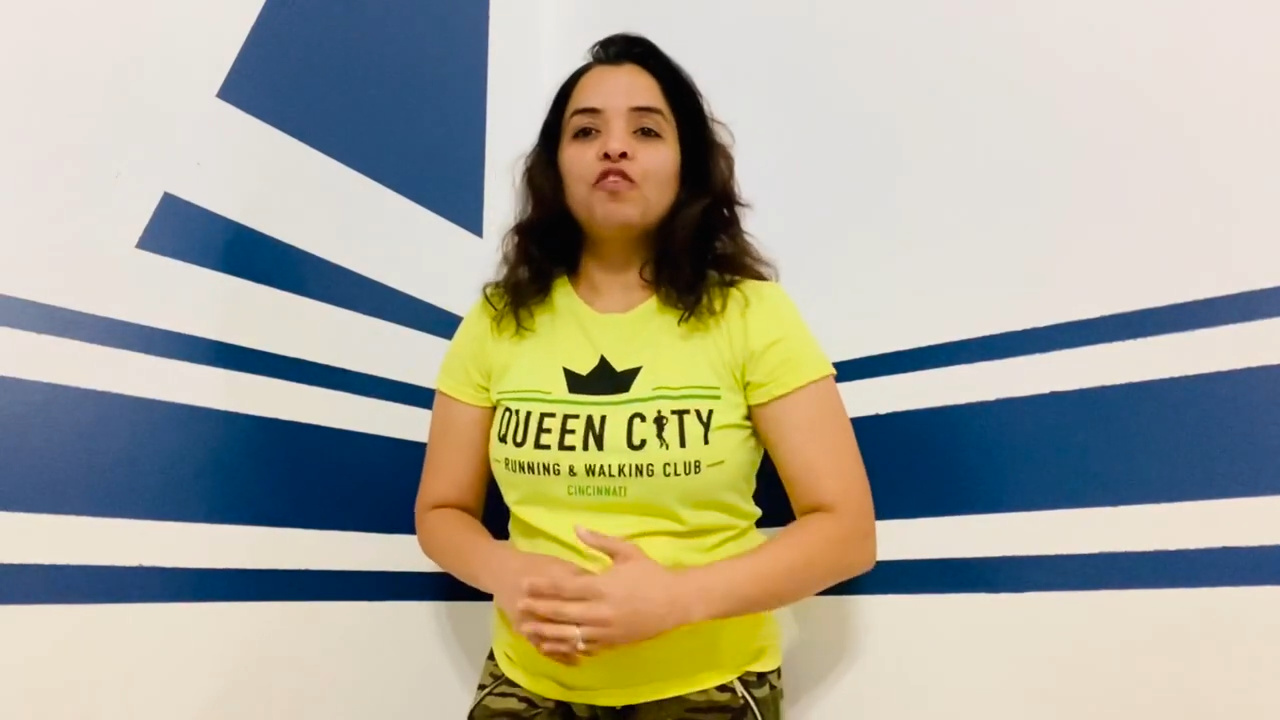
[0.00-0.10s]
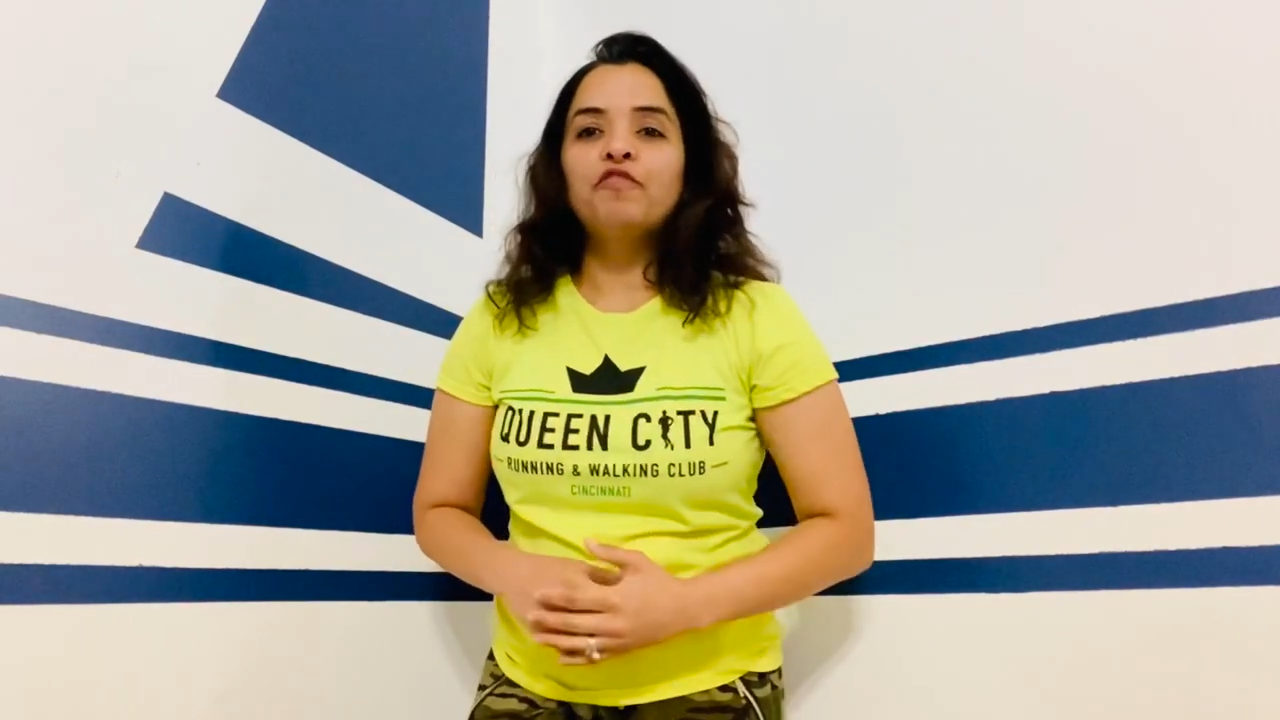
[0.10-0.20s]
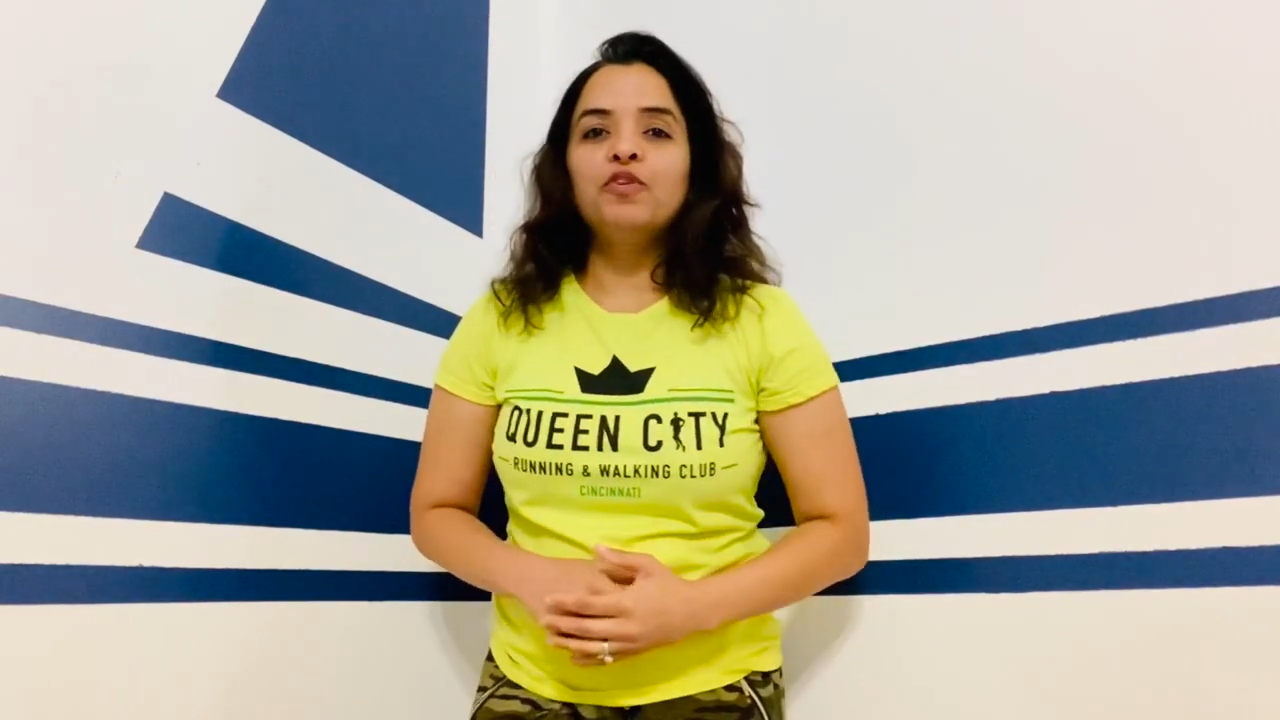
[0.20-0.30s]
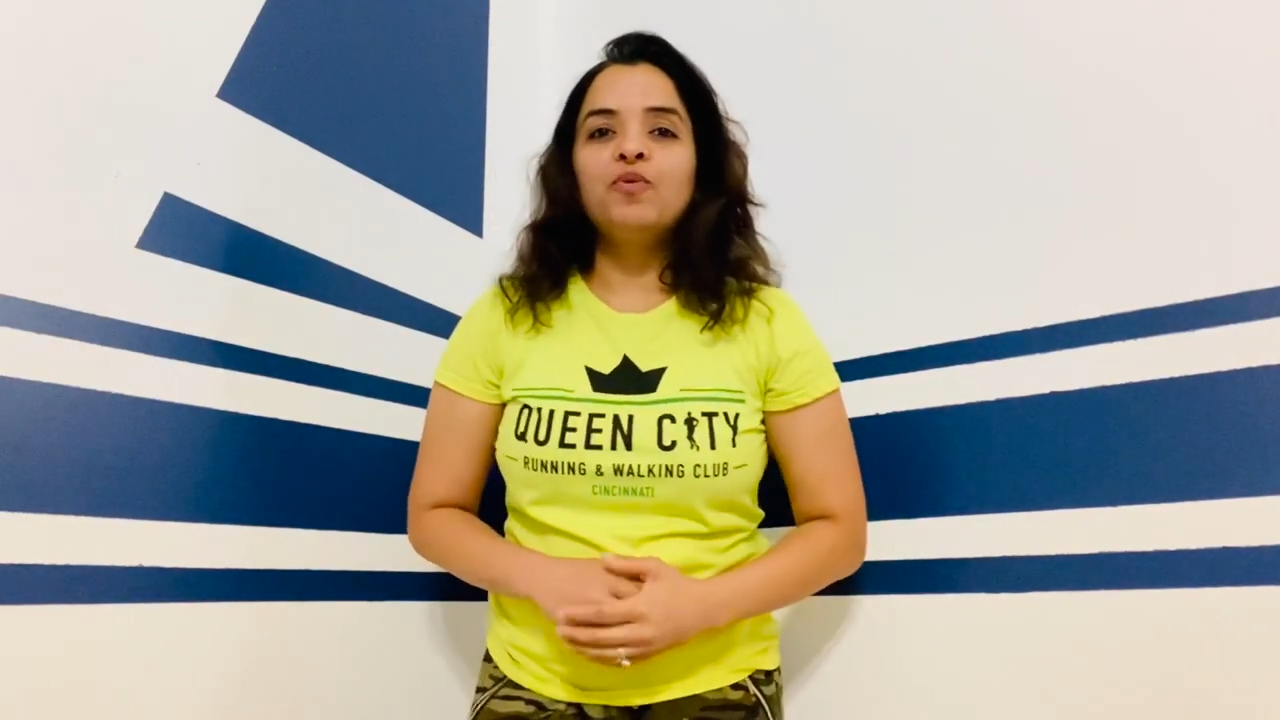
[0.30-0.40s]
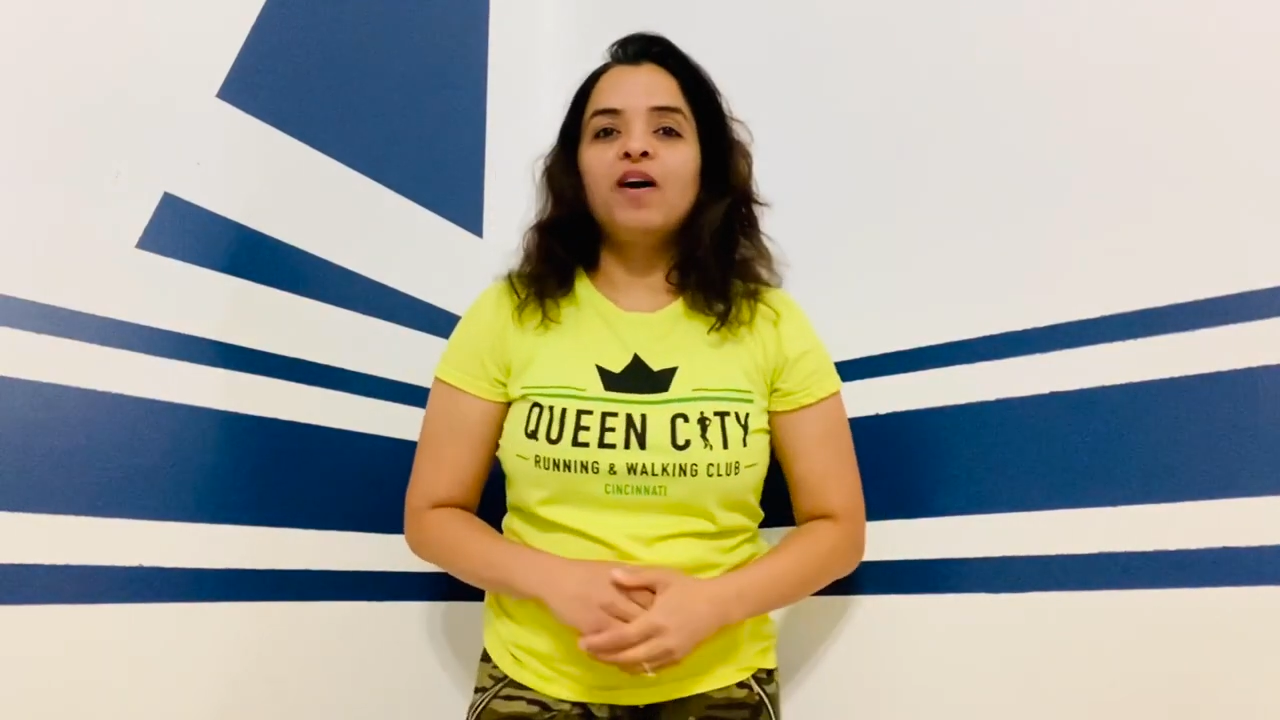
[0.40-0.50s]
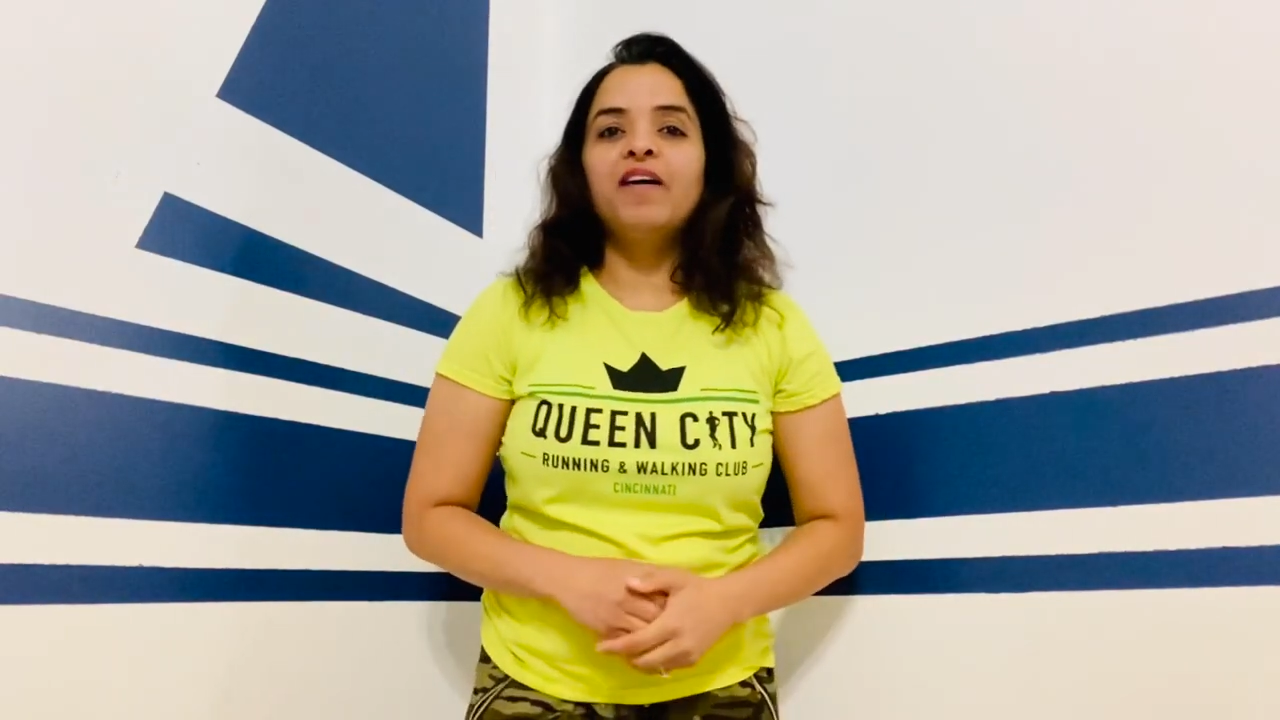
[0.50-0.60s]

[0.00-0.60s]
of you